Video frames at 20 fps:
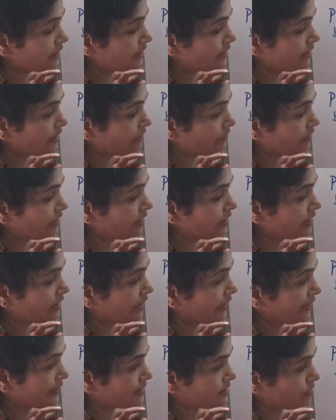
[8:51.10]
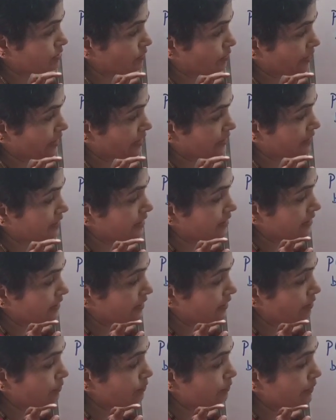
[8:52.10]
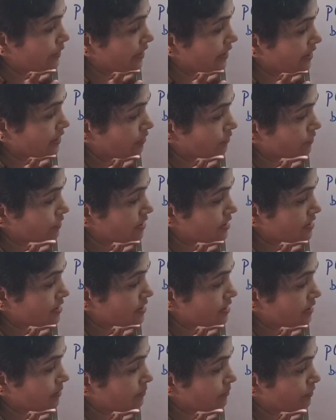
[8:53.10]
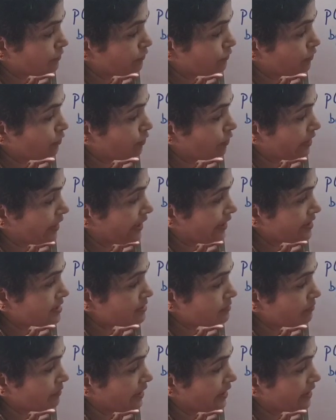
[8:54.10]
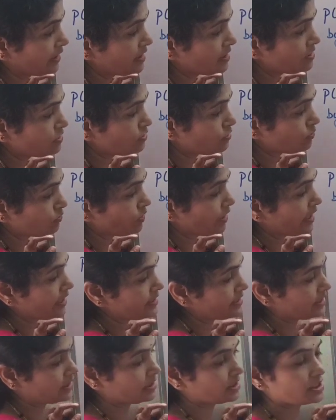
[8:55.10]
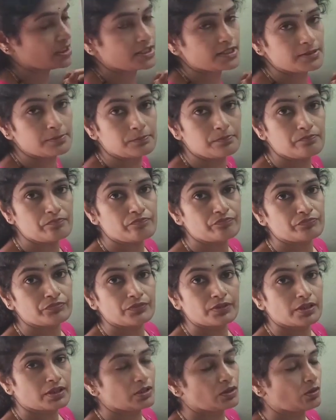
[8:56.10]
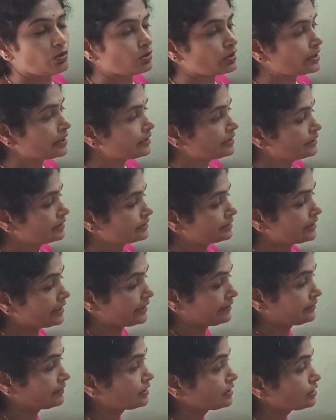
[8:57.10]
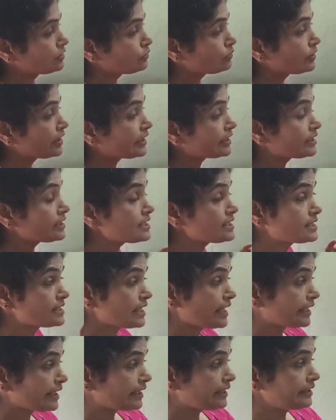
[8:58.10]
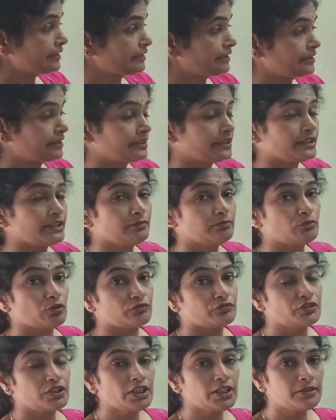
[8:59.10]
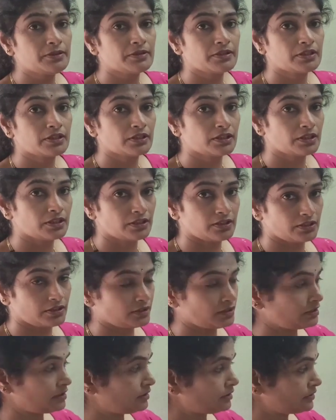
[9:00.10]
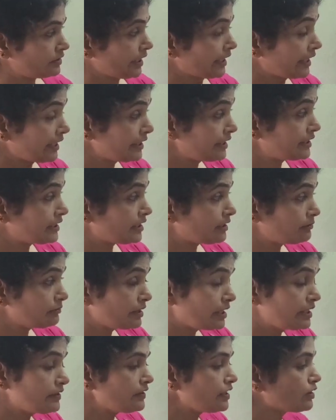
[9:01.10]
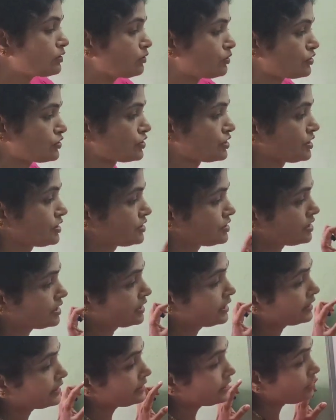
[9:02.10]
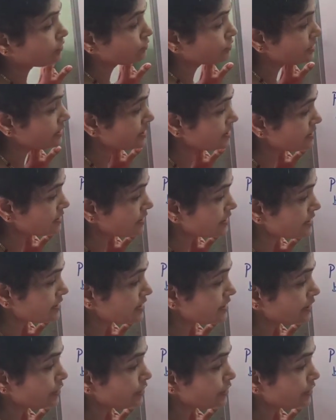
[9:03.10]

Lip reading: 11x square. Now bring down this term, 4x minus 2 as it is. Okay, then to get the second term of the second term in the quotient. Now this is the